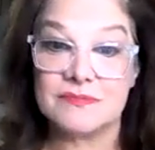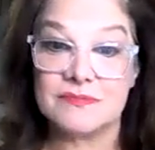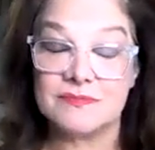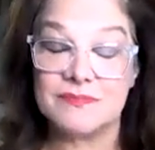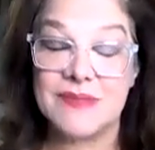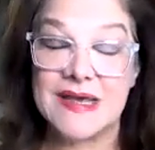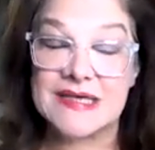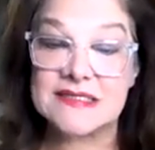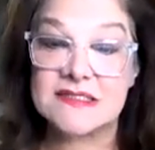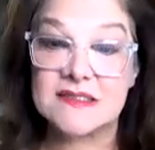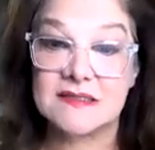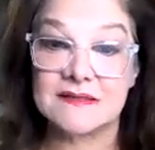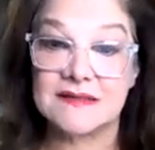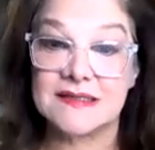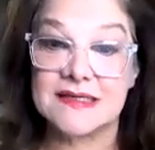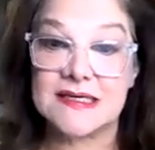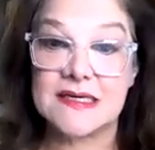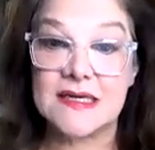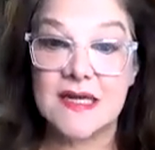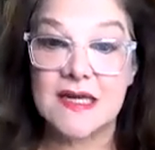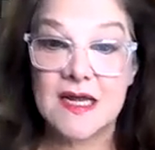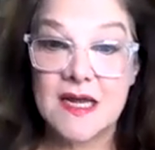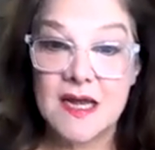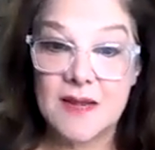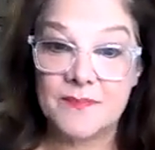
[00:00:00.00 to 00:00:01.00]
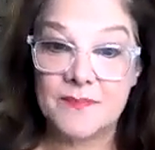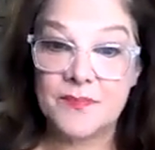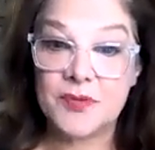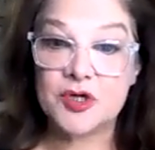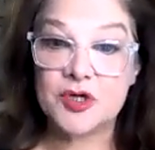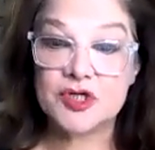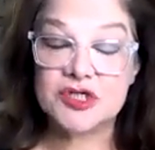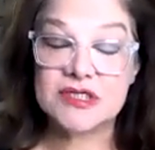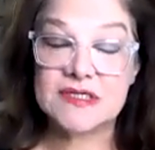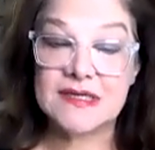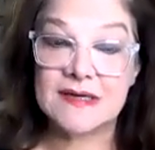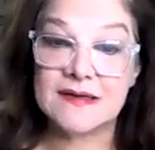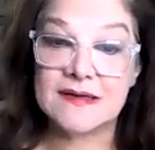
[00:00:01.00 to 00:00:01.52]
basically
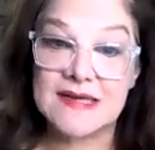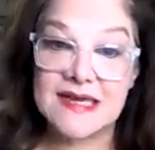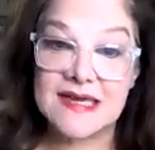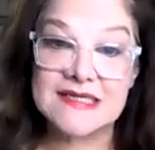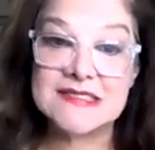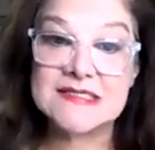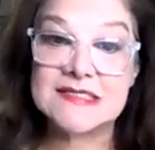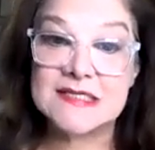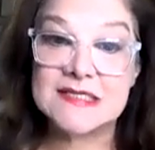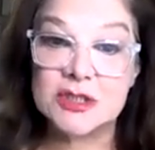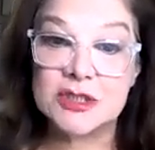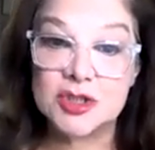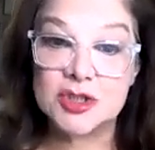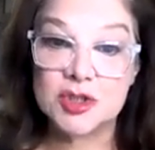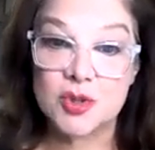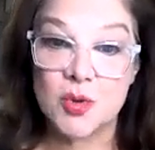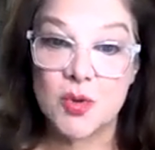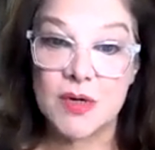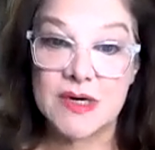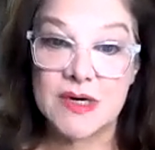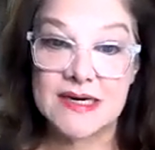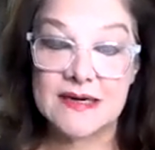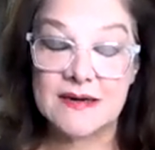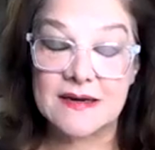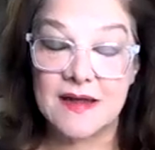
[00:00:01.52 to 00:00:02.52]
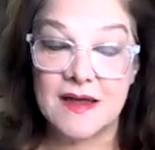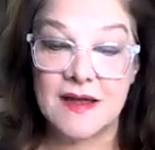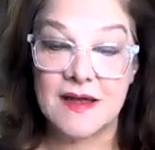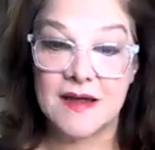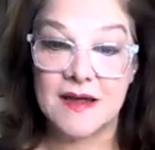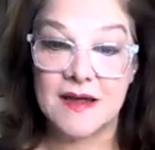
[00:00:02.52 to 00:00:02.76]
pushing against enjoying,